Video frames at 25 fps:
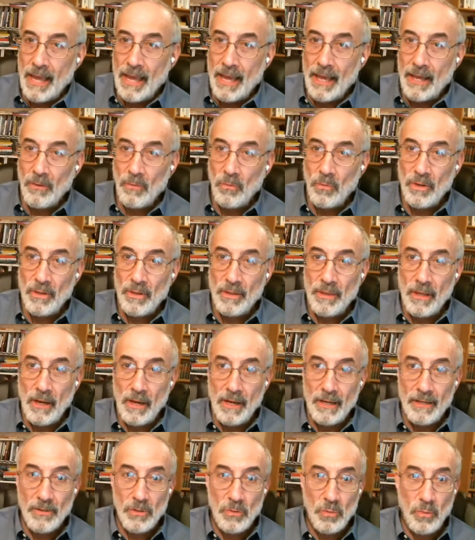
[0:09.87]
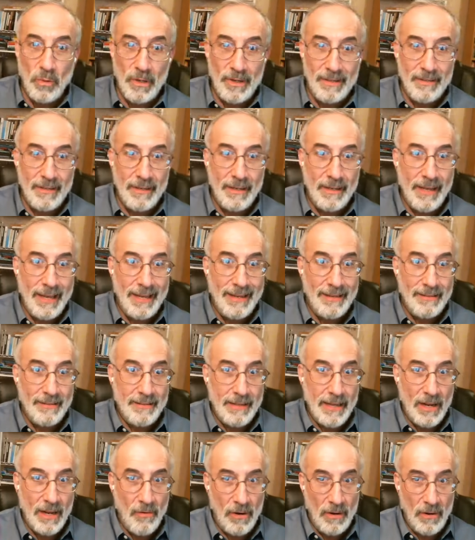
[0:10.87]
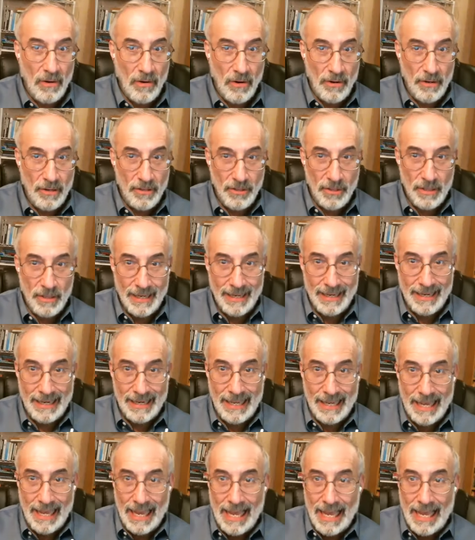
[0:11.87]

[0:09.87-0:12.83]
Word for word: And with us once again is Darren Hardison.